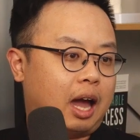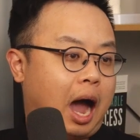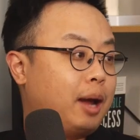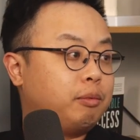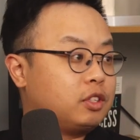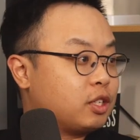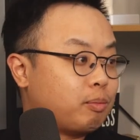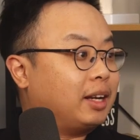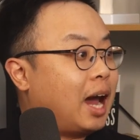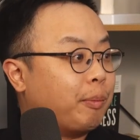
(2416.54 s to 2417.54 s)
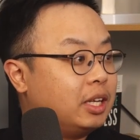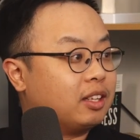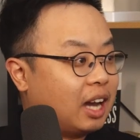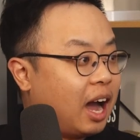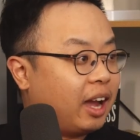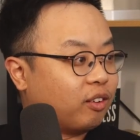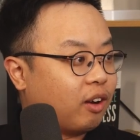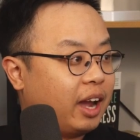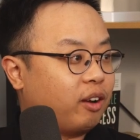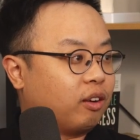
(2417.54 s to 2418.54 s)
I just might not be the guy, right?